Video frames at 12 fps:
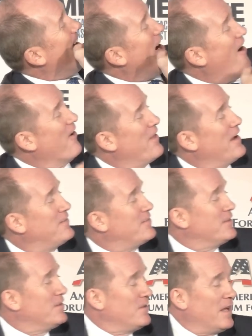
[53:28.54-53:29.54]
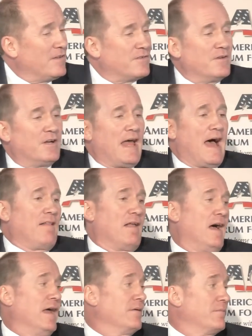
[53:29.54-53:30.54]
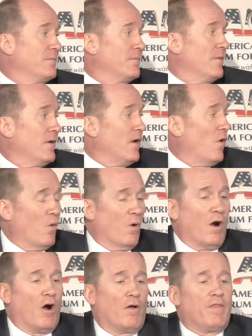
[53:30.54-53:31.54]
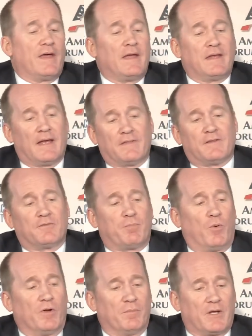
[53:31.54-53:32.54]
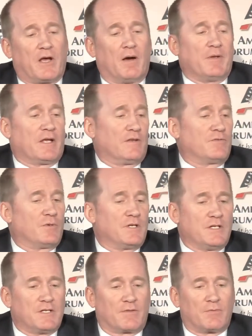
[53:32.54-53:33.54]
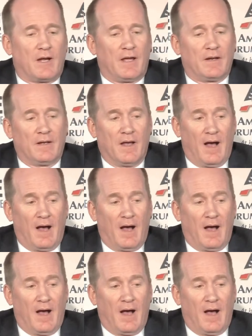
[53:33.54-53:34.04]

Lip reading: Are they still as good an ally, or are they at this point becoming a strategic threat?